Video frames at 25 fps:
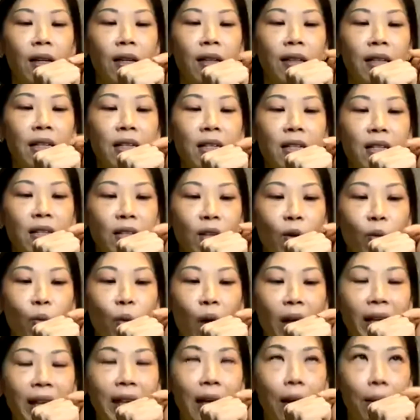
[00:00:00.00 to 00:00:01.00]
This is the
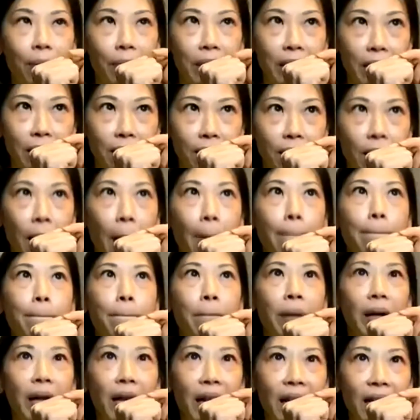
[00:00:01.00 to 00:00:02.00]
one coming in.
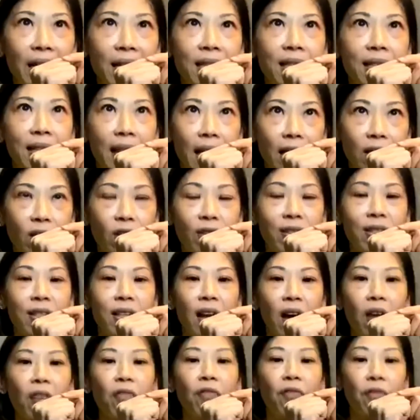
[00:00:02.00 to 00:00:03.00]
Please get
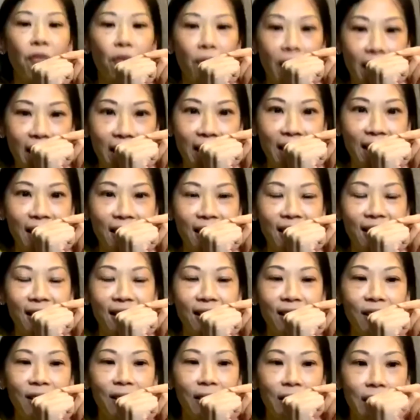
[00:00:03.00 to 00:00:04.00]
yourself ready.
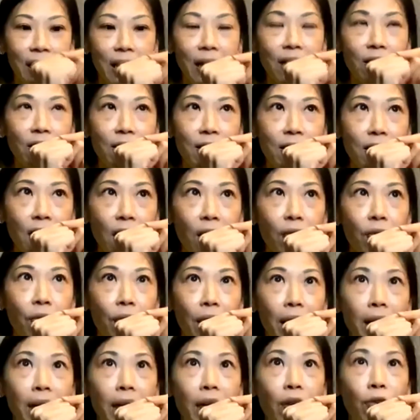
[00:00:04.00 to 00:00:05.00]
Get yourself
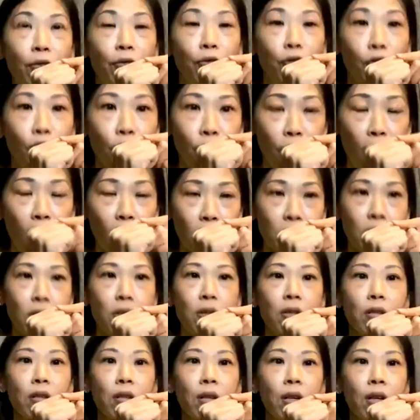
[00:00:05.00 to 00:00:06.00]
ready, full
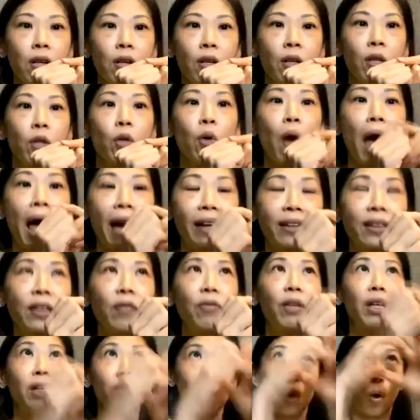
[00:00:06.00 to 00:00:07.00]
force. You
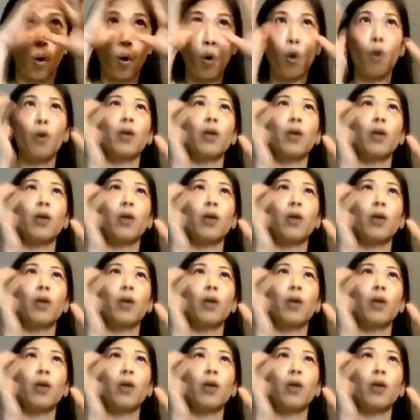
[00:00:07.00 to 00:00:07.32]
activate the whole